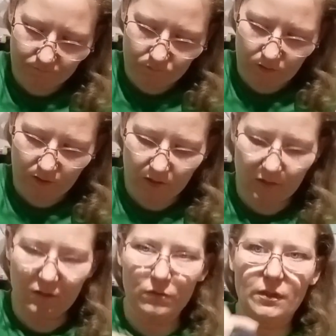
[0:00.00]
I got it
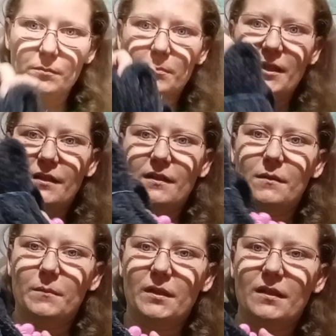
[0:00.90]
all rubber band up
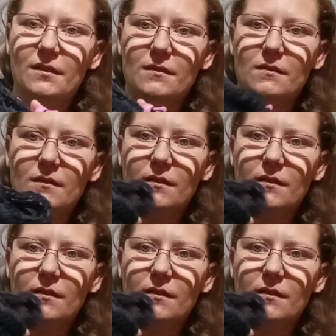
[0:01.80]
because